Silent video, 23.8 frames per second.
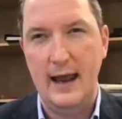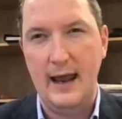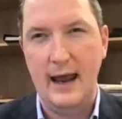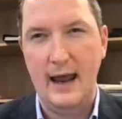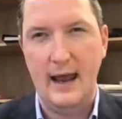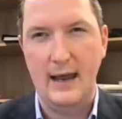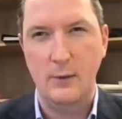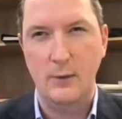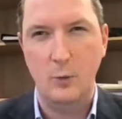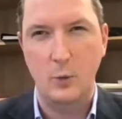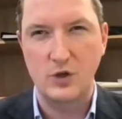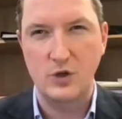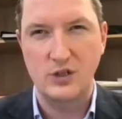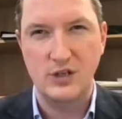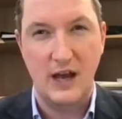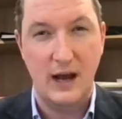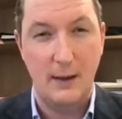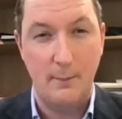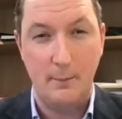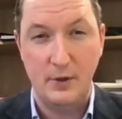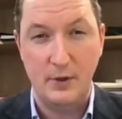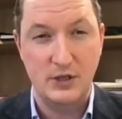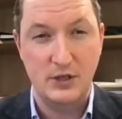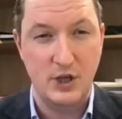It was
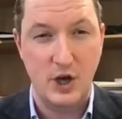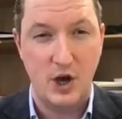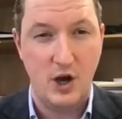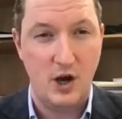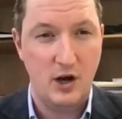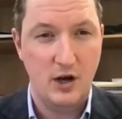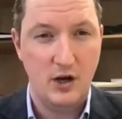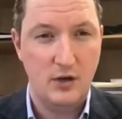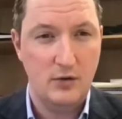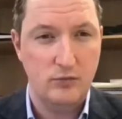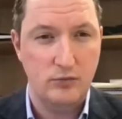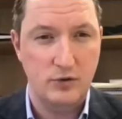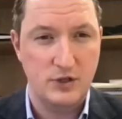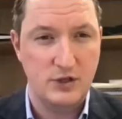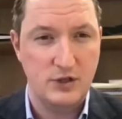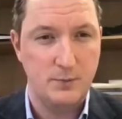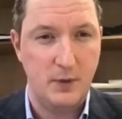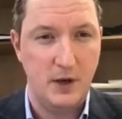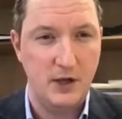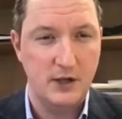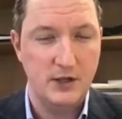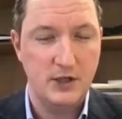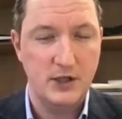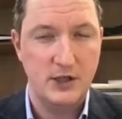a bizarre
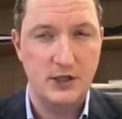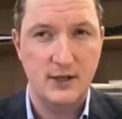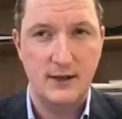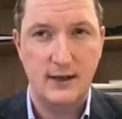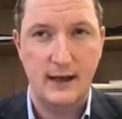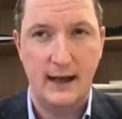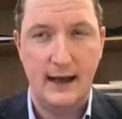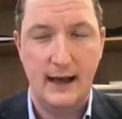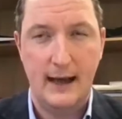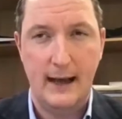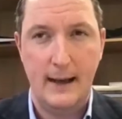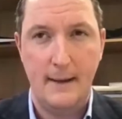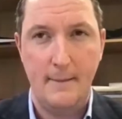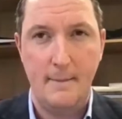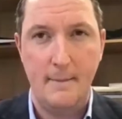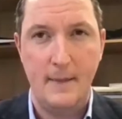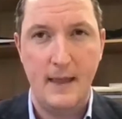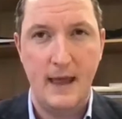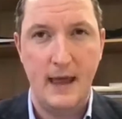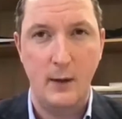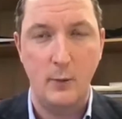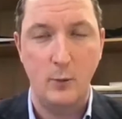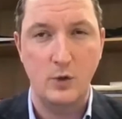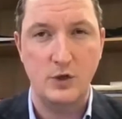response.
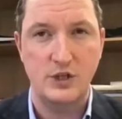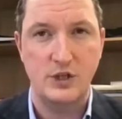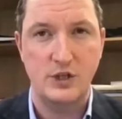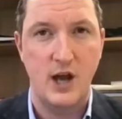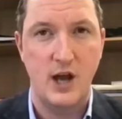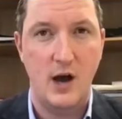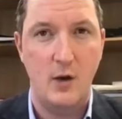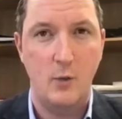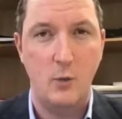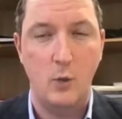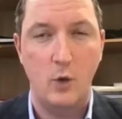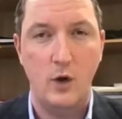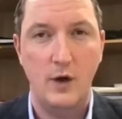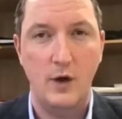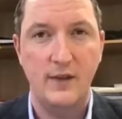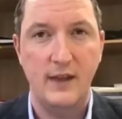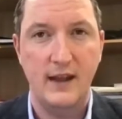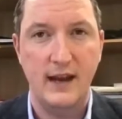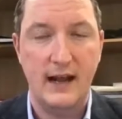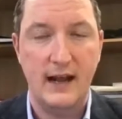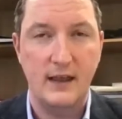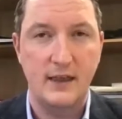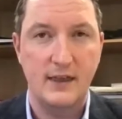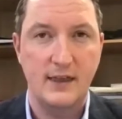It was not one that
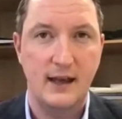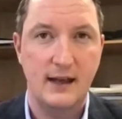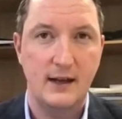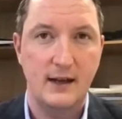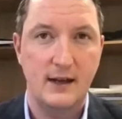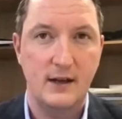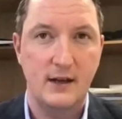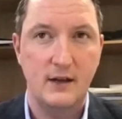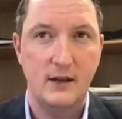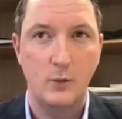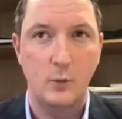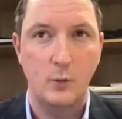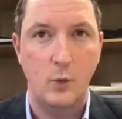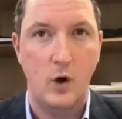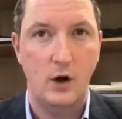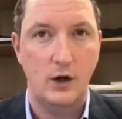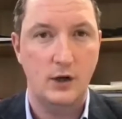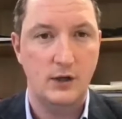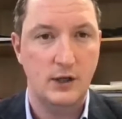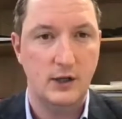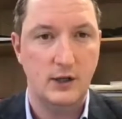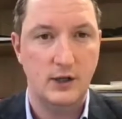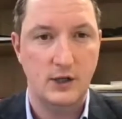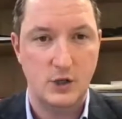I think
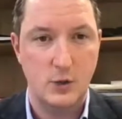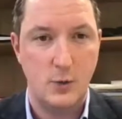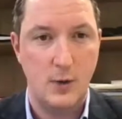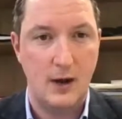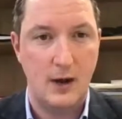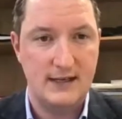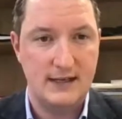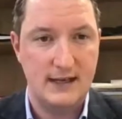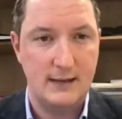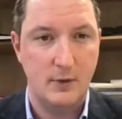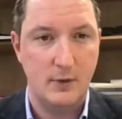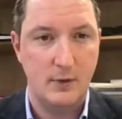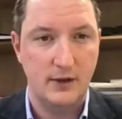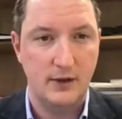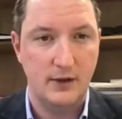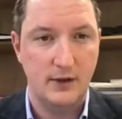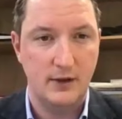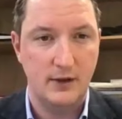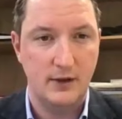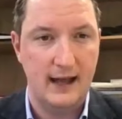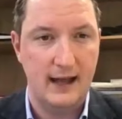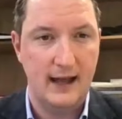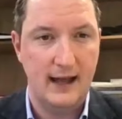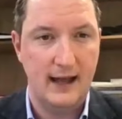warranted a 20-month
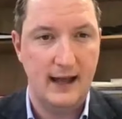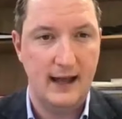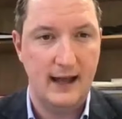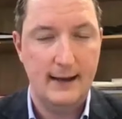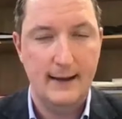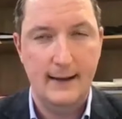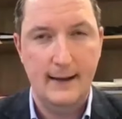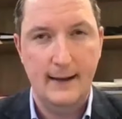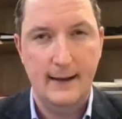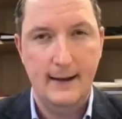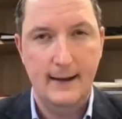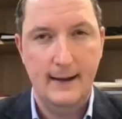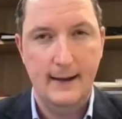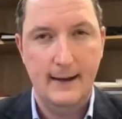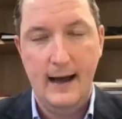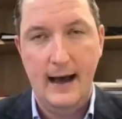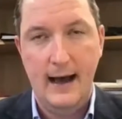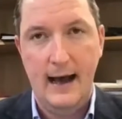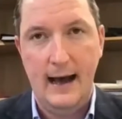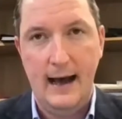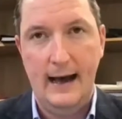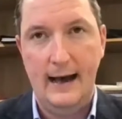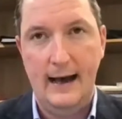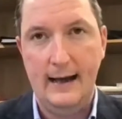delay.
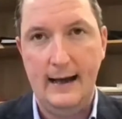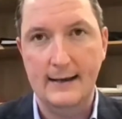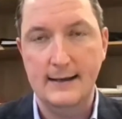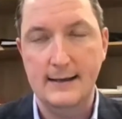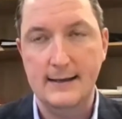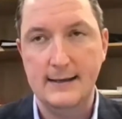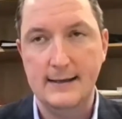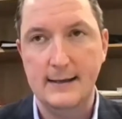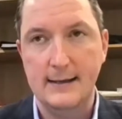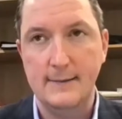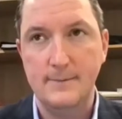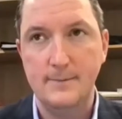And